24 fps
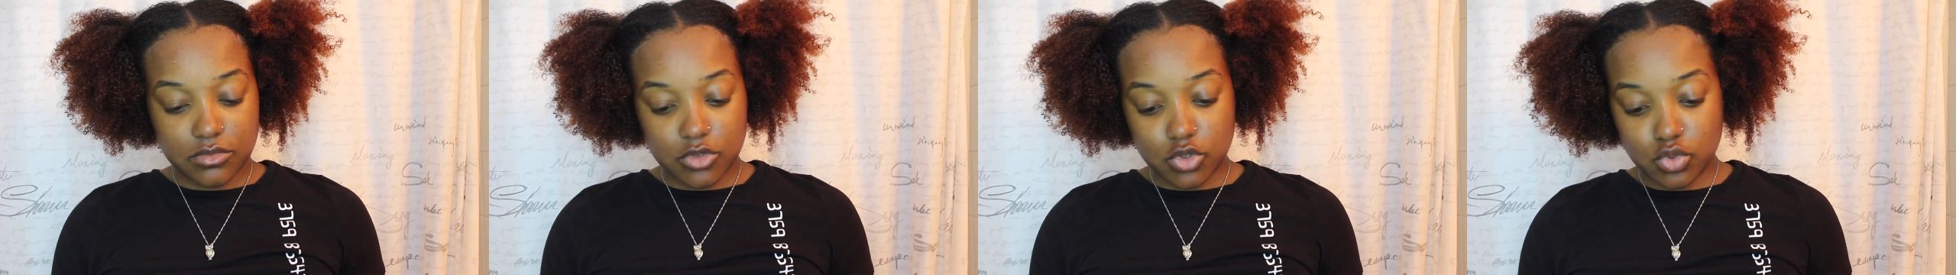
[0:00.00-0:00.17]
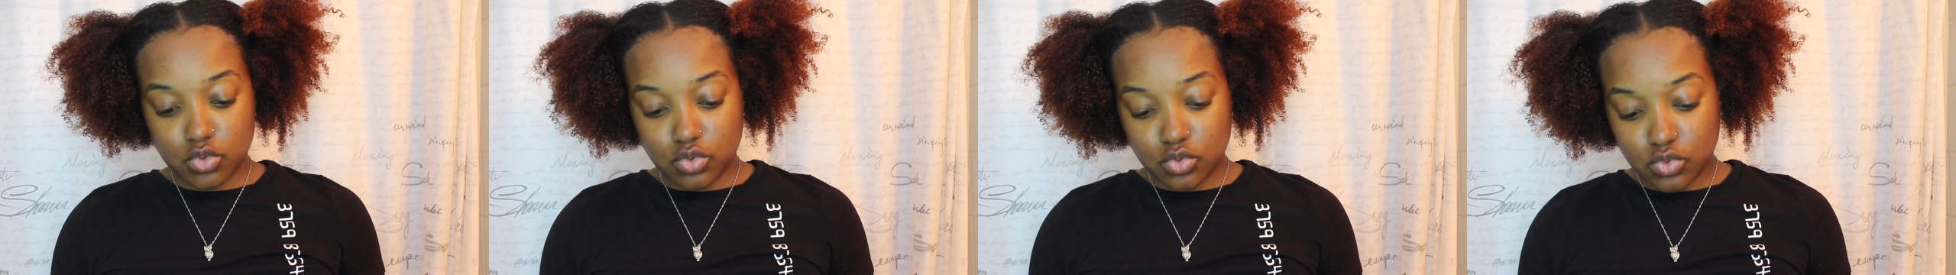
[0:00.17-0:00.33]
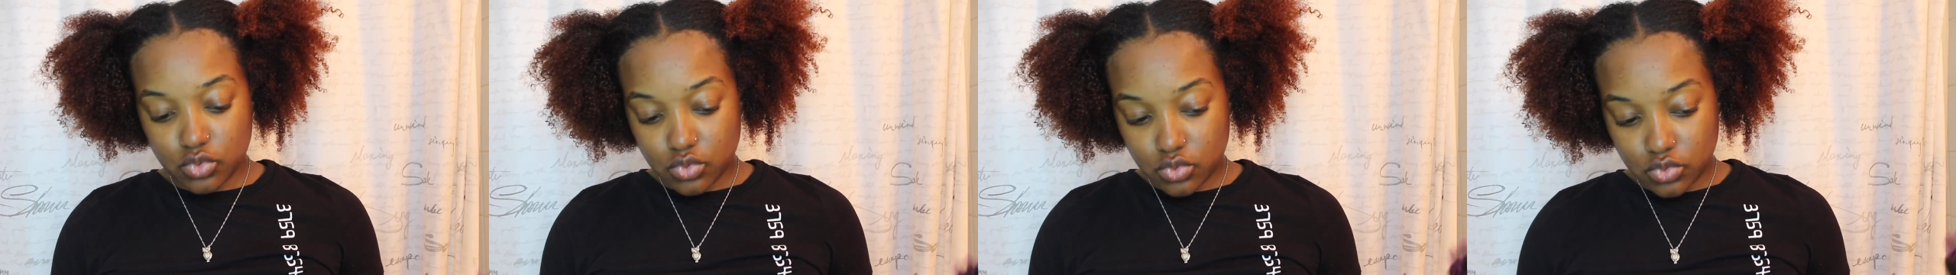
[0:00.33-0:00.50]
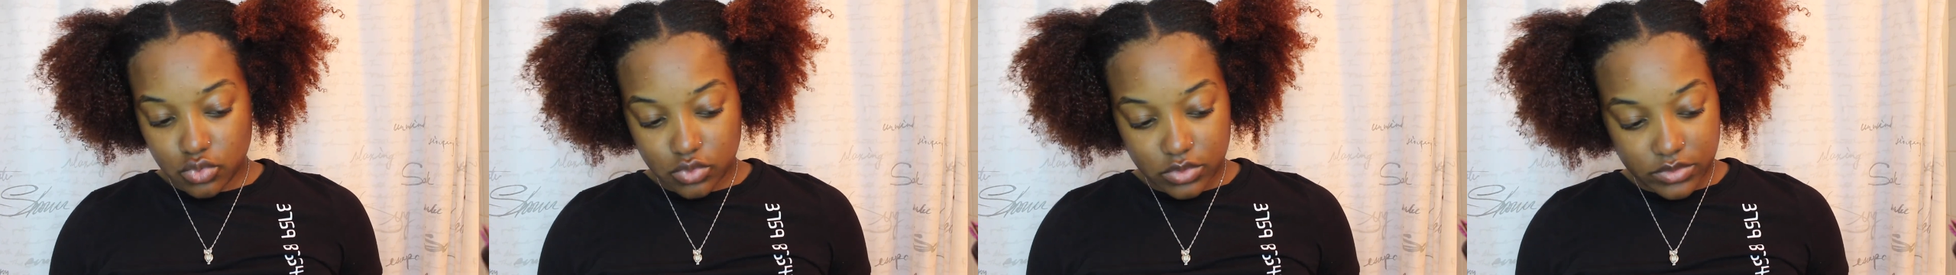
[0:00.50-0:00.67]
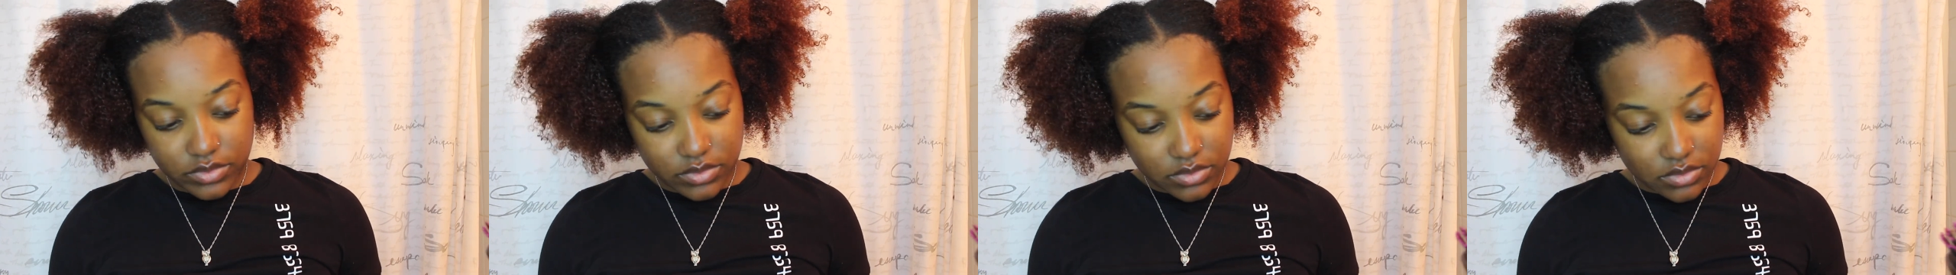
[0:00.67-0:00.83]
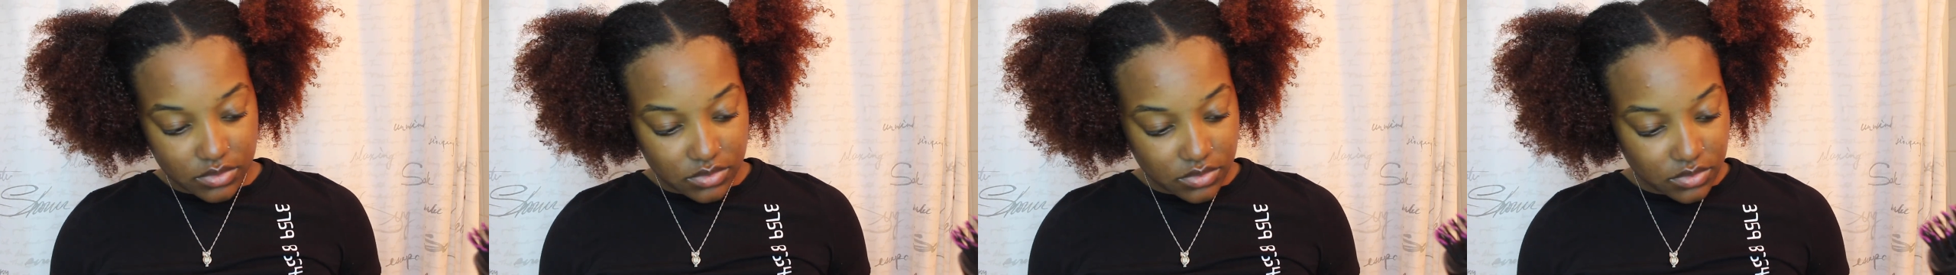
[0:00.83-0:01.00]
Ooh,
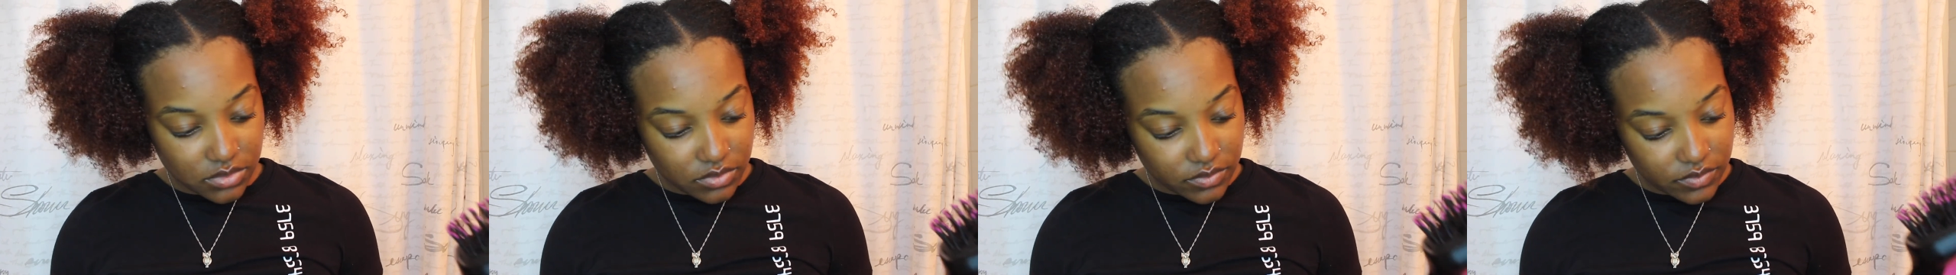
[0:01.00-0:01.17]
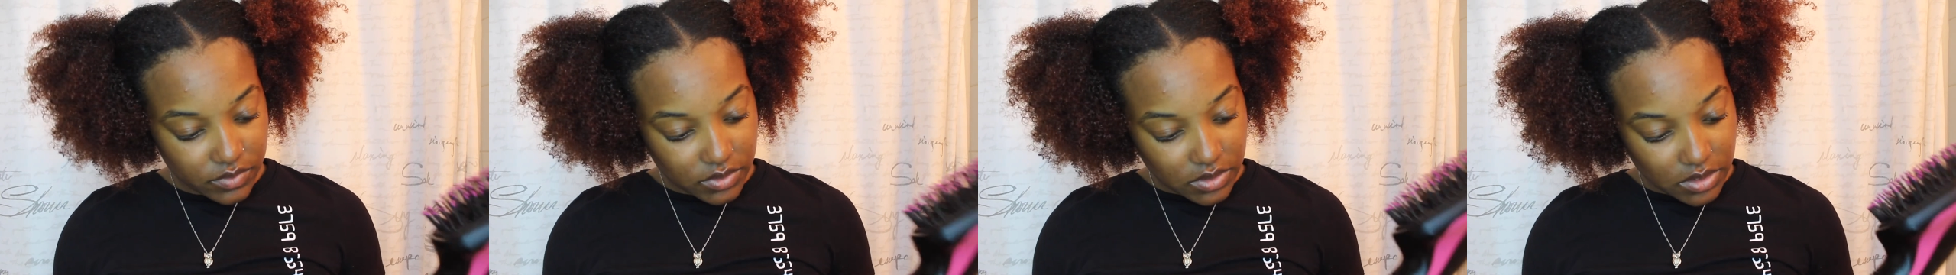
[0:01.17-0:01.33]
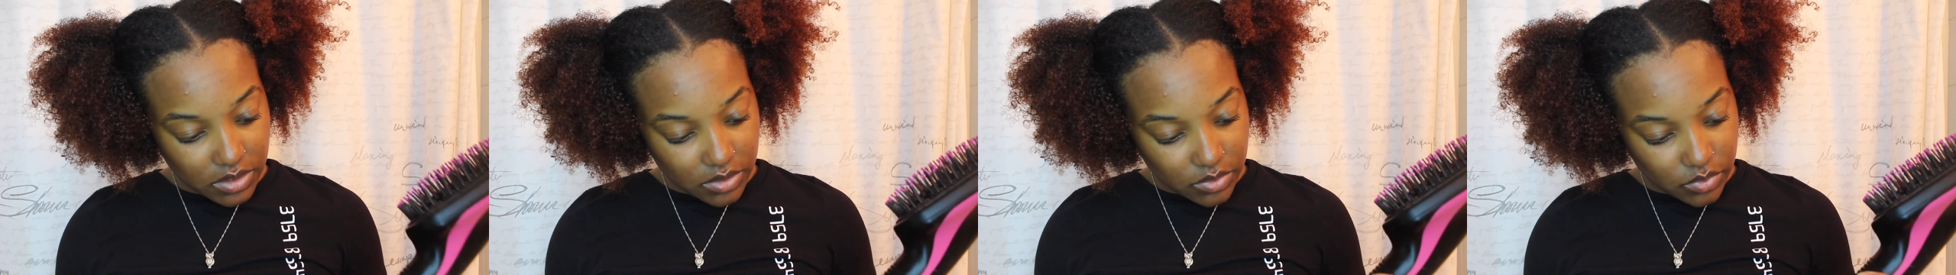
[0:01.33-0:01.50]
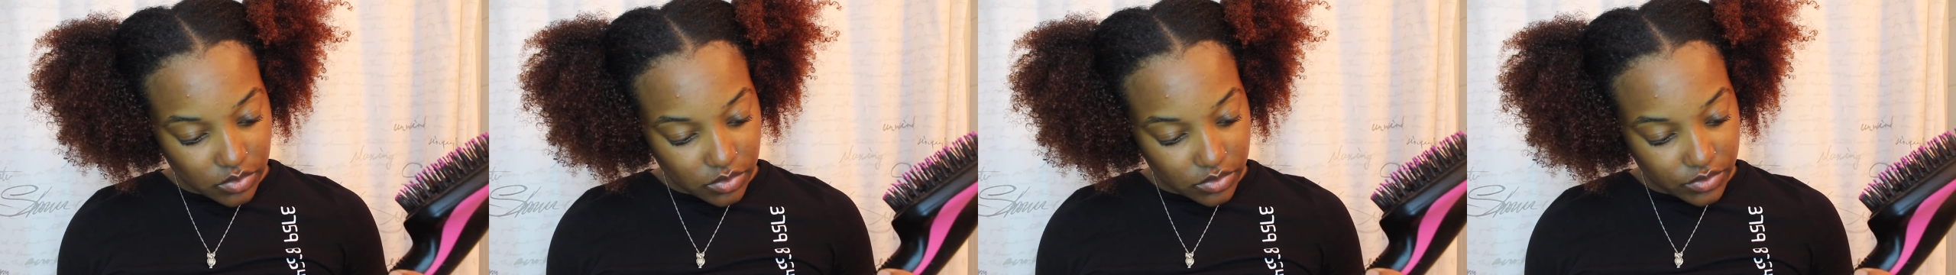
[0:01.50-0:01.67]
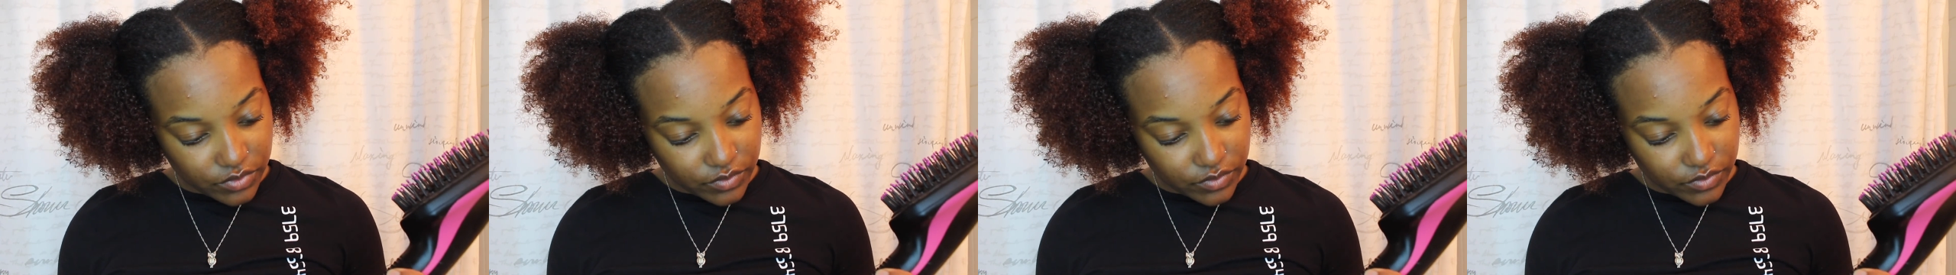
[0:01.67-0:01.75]
forgot who